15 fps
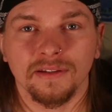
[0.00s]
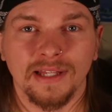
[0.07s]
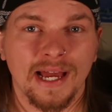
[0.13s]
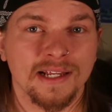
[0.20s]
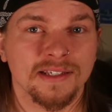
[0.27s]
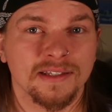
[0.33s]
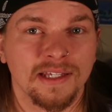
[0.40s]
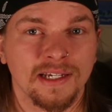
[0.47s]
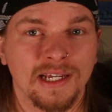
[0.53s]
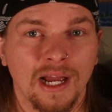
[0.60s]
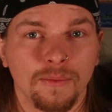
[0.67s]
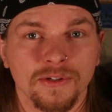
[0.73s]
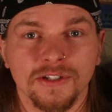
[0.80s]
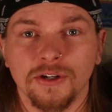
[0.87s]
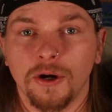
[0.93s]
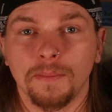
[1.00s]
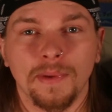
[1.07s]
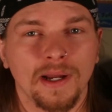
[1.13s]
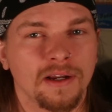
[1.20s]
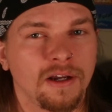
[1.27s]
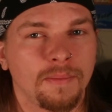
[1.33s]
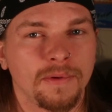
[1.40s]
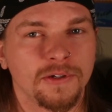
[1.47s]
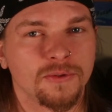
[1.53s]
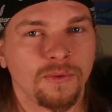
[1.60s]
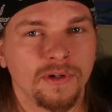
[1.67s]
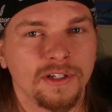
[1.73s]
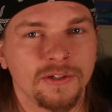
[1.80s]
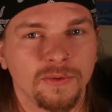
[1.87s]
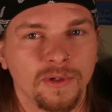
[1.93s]
last thing I will start back up in
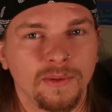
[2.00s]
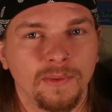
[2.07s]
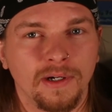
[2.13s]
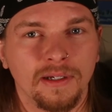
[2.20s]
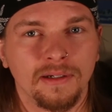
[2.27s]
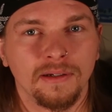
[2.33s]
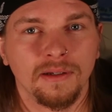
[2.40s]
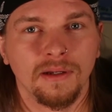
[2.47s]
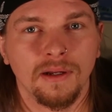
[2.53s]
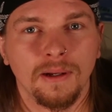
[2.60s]
2021.